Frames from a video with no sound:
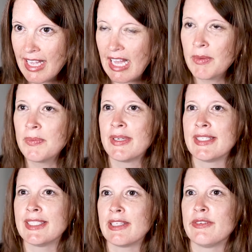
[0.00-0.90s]
I would want
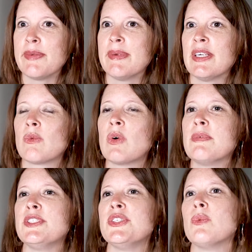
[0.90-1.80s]
to tell every parent, what
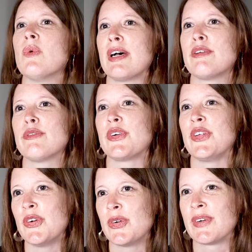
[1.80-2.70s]
would you want for
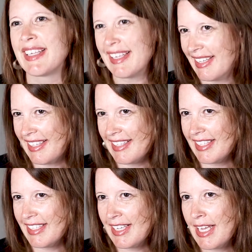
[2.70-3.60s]
your kid?